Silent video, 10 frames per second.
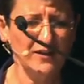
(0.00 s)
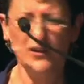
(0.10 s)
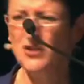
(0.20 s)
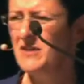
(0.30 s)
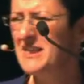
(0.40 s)

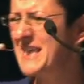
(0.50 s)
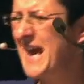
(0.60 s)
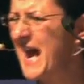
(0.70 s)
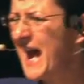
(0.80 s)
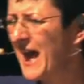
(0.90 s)
that you need to
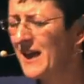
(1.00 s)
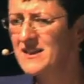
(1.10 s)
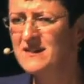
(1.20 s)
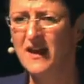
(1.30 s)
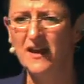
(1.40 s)
add
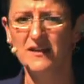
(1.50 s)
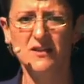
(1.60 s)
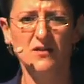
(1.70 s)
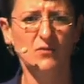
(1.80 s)
that?